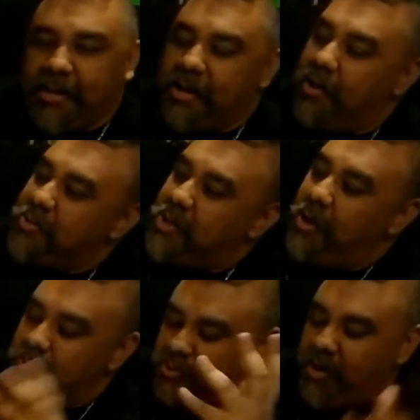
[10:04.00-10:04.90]
You know,
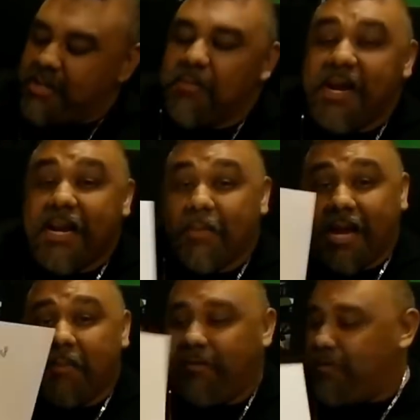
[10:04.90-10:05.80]
so it was great to meet him. I
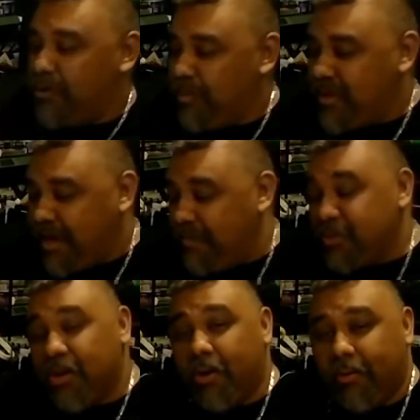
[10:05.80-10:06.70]
got my photo with him.
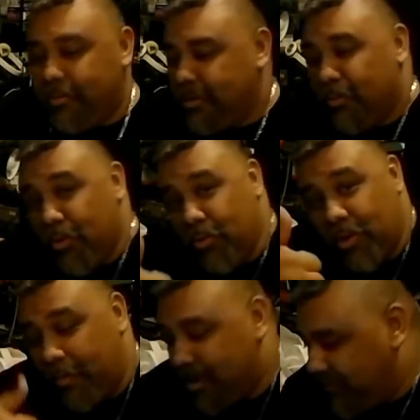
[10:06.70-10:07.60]
So,
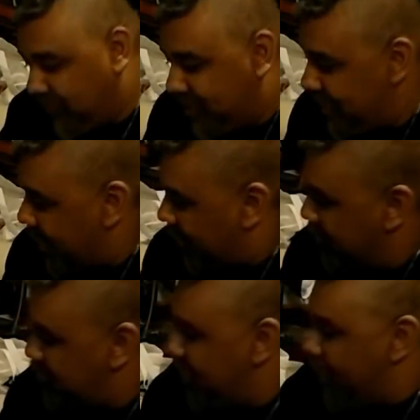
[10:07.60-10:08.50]
whew, I'm good for the day.
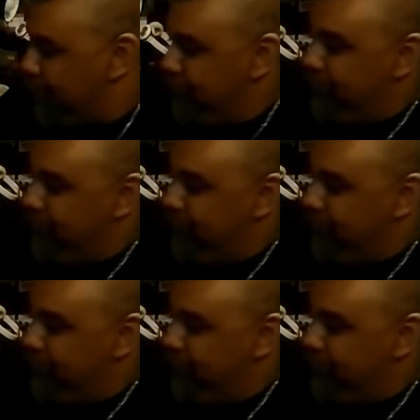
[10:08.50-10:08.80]
What you got?